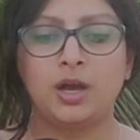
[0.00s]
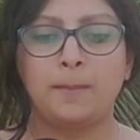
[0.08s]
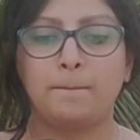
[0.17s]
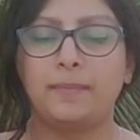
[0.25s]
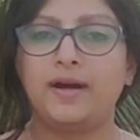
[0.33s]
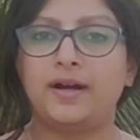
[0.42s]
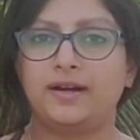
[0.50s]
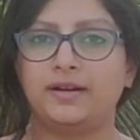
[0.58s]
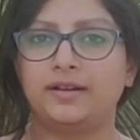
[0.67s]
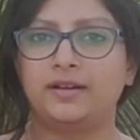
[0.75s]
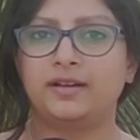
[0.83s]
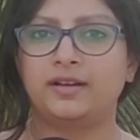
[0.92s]

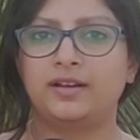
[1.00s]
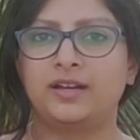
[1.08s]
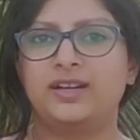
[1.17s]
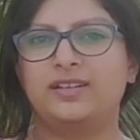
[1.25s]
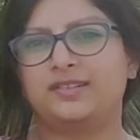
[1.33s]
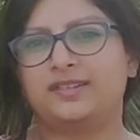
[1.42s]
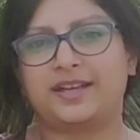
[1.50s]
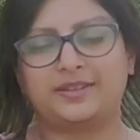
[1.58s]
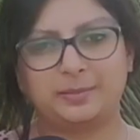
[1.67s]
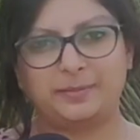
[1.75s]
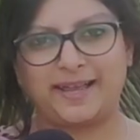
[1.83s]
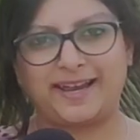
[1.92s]
But it is
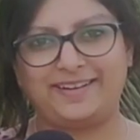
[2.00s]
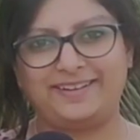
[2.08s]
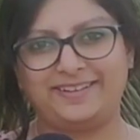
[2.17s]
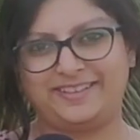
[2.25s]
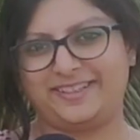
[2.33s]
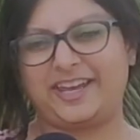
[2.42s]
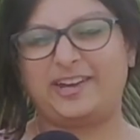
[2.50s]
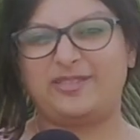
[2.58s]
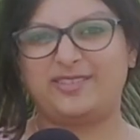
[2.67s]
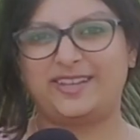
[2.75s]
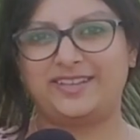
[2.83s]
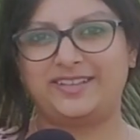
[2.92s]
rather bland, it's kind
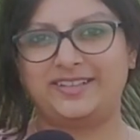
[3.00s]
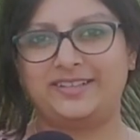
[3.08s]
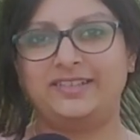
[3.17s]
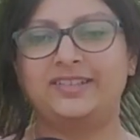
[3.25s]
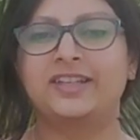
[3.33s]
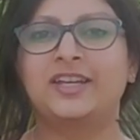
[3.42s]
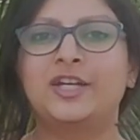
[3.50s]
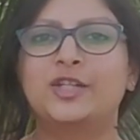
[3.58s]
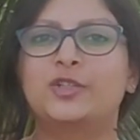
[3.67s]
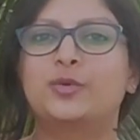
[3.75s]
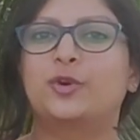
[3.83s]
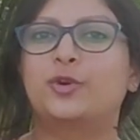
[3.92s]
of tasteless.
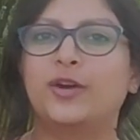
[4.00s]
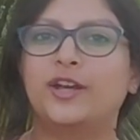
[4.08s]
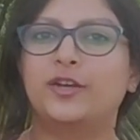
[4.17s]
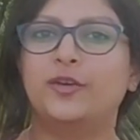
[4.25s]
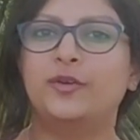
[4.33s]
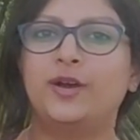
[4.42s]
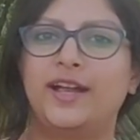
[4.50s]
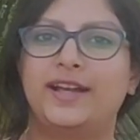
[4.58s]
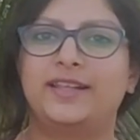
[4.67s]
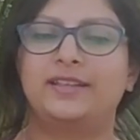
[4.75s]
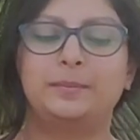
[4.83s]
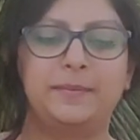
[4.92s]
So what do? I
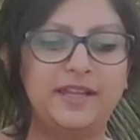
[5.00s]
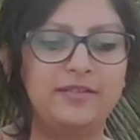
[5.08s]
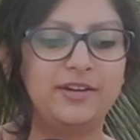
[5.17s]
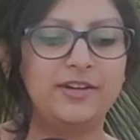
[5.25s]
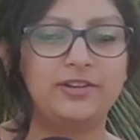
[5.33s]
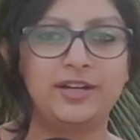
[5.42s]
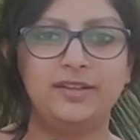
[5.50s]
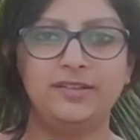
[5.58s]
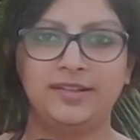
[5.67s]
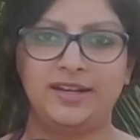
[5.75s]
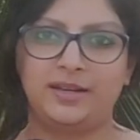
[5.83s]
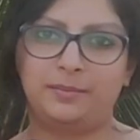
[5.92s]
take the plain white rice
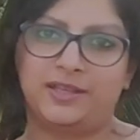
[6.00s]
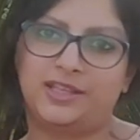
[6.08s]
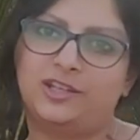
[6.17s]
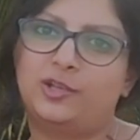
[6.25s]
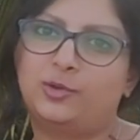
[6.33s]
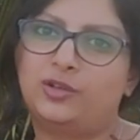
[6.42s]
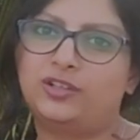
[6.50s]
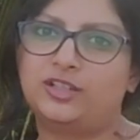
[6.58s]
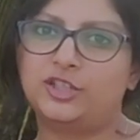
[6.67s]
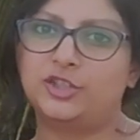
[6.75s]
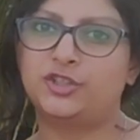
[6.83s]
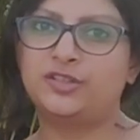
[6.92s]
and I make it into a
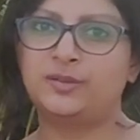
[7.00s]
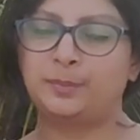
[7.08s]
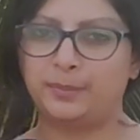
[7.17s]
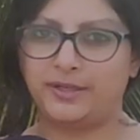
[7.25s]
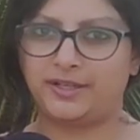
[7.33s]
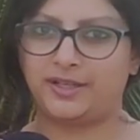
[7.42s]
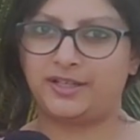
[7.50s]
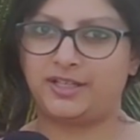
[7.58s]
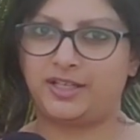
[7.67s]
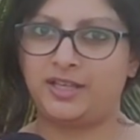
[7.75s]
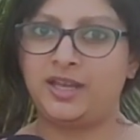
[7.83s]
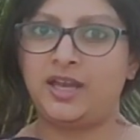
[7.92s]
delicious
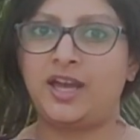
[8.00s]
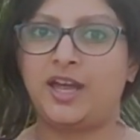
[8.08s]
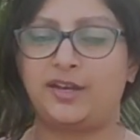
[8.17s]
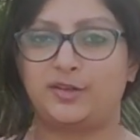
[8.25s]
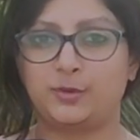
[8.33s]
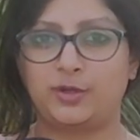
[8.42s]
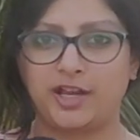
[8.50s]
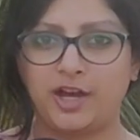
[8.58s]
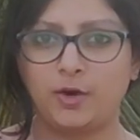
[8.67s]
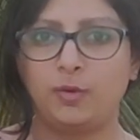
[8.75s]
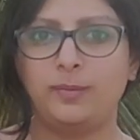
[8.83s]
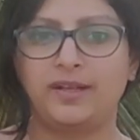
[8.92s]
biryani. And so
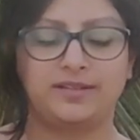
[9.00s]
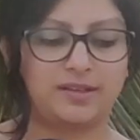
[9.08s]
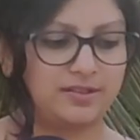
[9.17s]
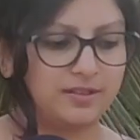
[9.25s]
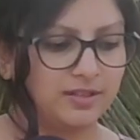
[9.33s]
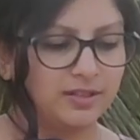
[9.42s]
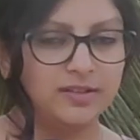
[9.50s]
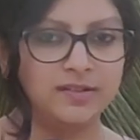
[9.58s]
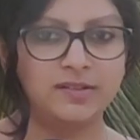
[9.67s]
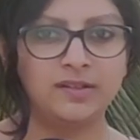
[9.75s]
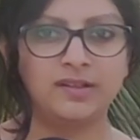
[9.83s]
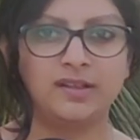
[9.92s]
now my
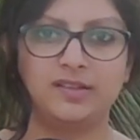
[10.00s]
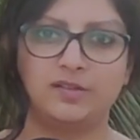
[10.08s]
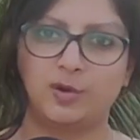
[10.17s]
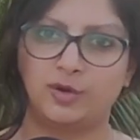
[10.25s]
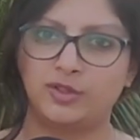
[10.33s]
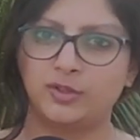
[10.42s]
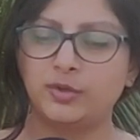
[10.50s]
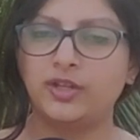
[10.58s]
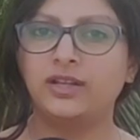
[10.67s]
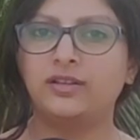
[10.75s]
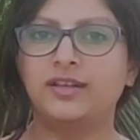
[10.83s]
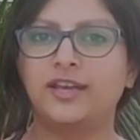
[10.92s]
sustenance is also
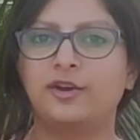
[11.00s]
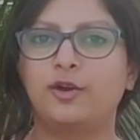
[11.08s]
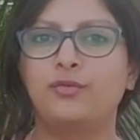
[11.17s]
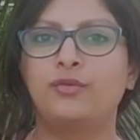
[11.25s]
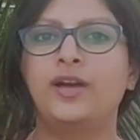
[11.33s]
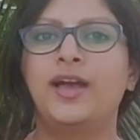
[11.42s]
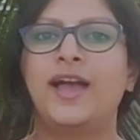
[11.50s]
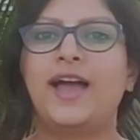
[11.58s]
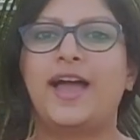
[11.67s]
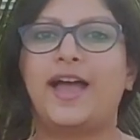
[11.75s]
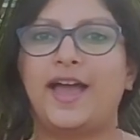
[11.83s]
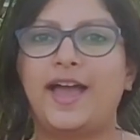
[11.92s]
taken care of
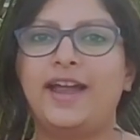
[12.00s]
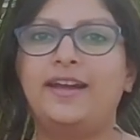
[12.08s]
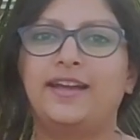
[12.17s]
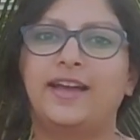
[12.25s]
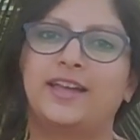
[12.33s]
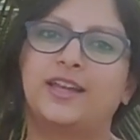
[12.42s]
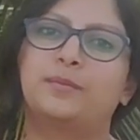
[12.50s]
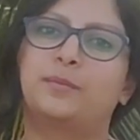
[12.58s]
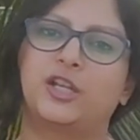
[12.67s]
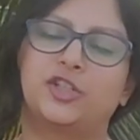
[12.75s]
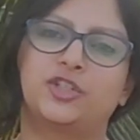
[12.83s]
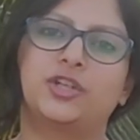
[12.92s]
and I get
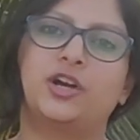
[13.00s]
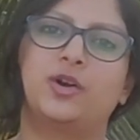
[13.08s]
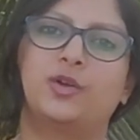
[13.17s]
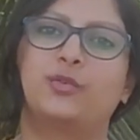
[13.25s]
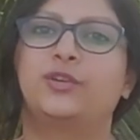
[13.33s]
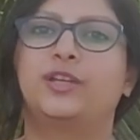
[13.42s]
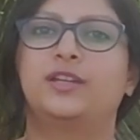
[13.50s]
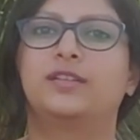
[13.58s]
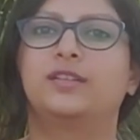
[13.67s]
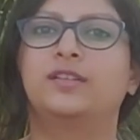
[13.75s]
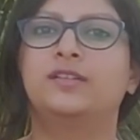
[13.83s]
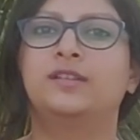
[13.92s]
pleasure out of eating
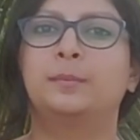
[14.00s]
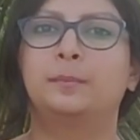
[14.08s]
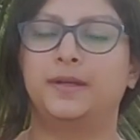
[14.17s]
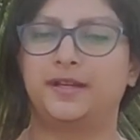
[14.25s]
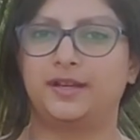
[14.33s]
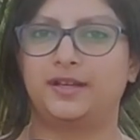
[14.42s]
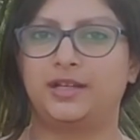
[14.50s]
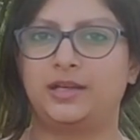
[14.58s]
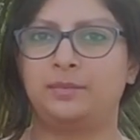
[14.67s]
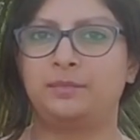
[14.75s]
this biryani.